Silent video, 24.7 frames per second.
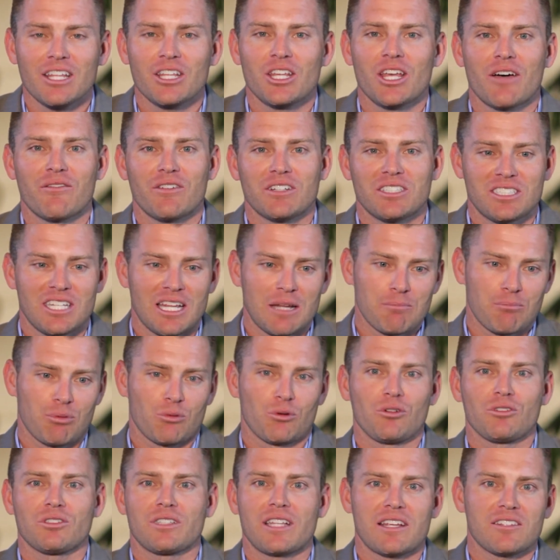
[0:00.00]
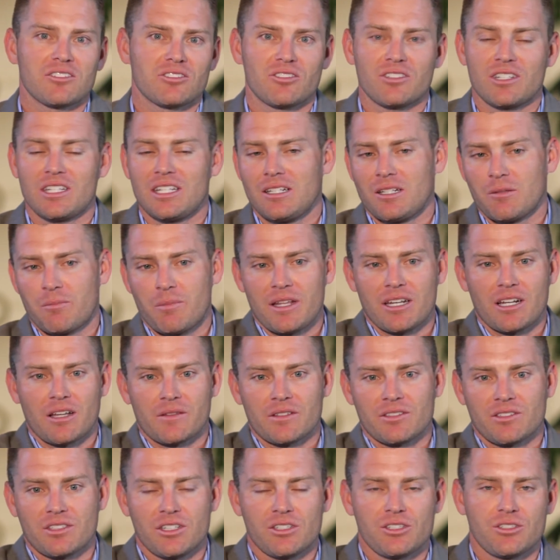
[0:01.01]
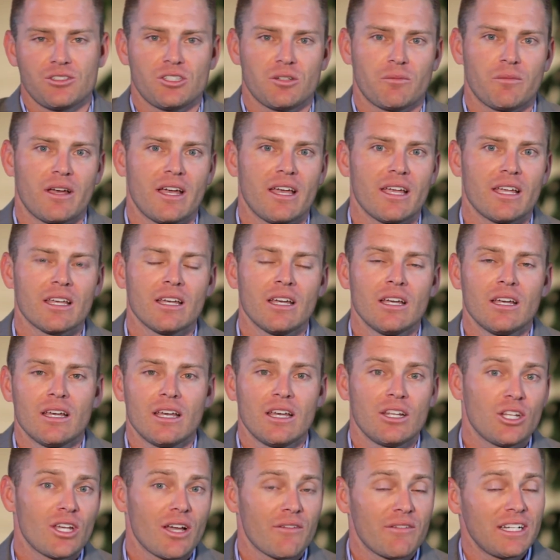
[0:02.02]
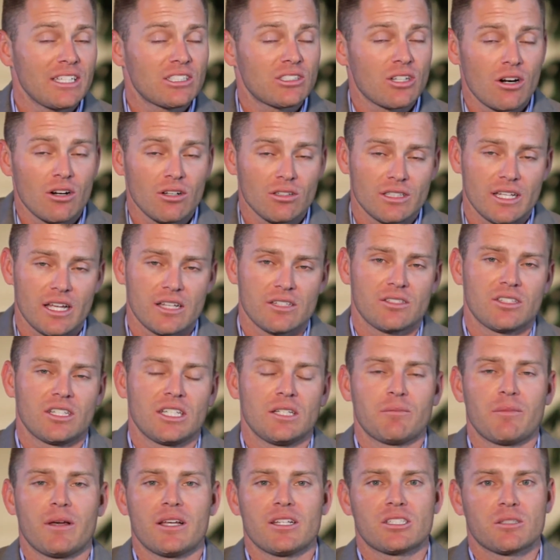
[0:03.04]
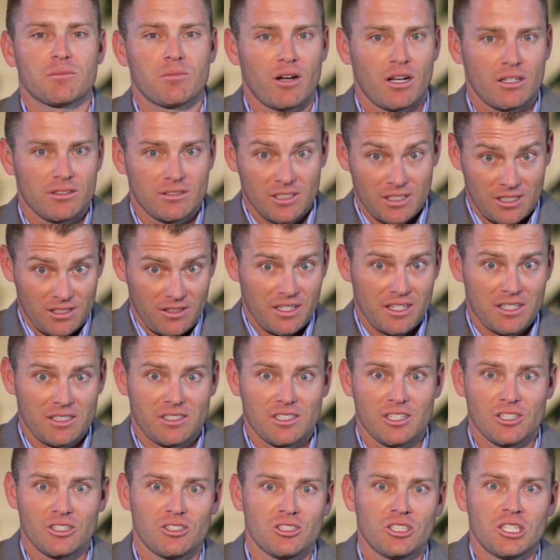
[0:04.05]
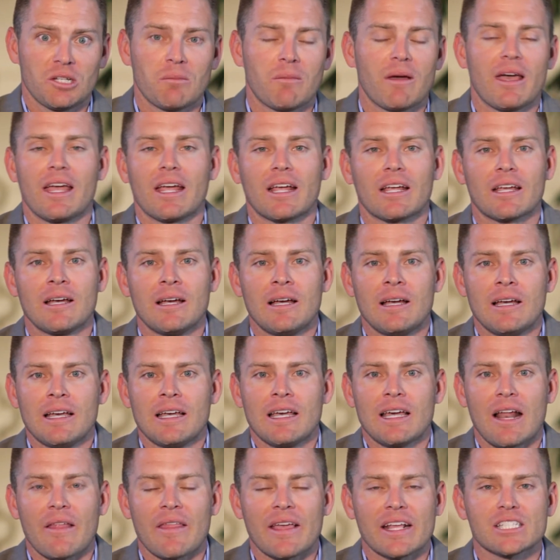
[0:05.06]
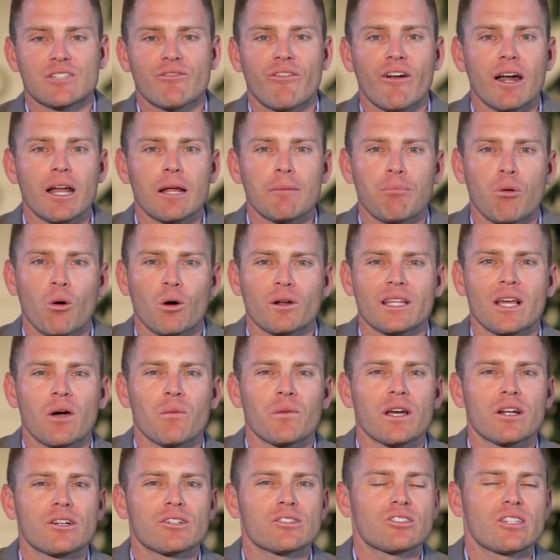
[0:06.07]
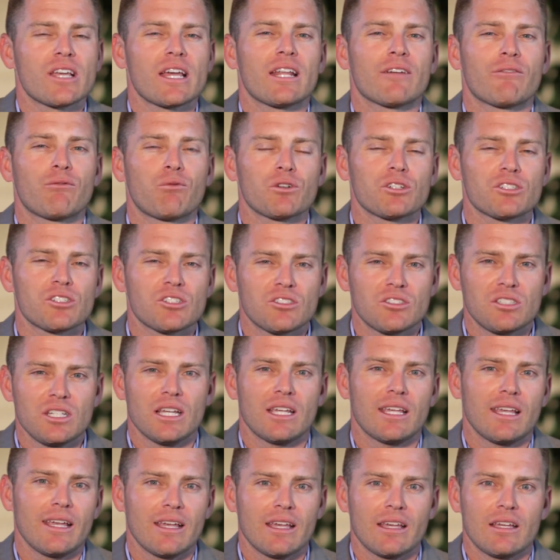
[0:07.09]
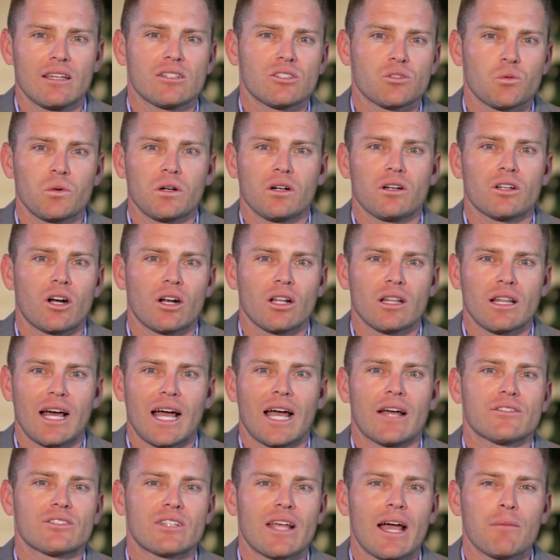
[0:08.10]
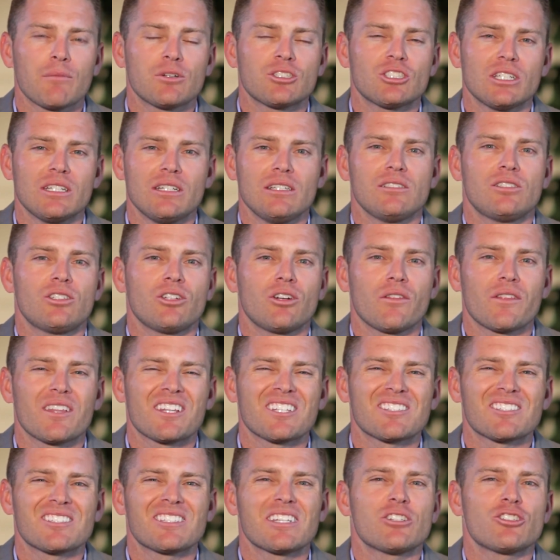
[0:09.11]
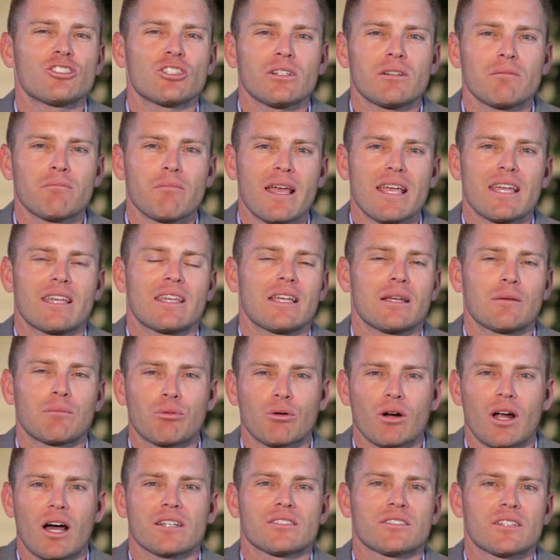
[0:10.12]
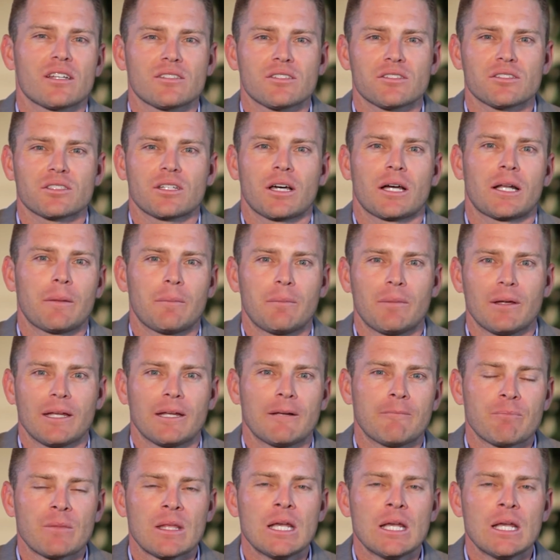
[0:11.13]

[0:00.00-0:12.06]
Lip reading: You have a temporal destiny, depending on the decisions you make, and you have an eternal destiny based upon the decision you make. And I think it's very important that we understand if we're seeking His will in our lives, how much easier the decision-making process is going to be.